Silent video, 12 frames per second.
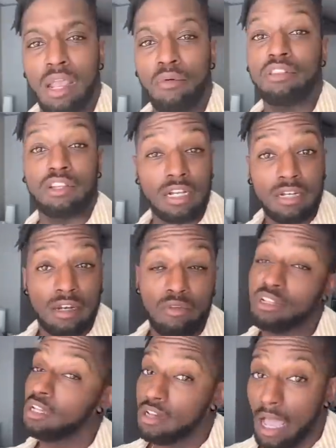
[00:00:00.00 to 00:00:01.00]
It was a good it
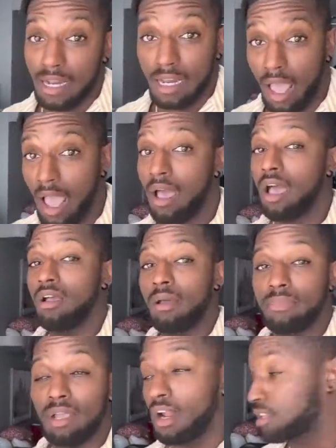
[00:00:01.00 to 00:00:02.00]
was a good night. Uh, I'll
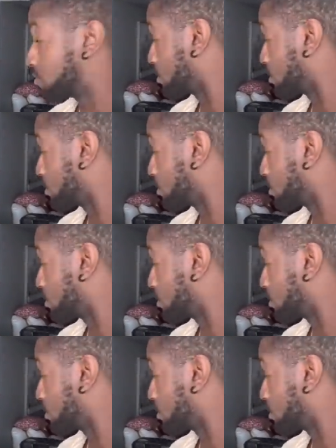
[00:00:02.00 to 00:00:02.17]
be honest, it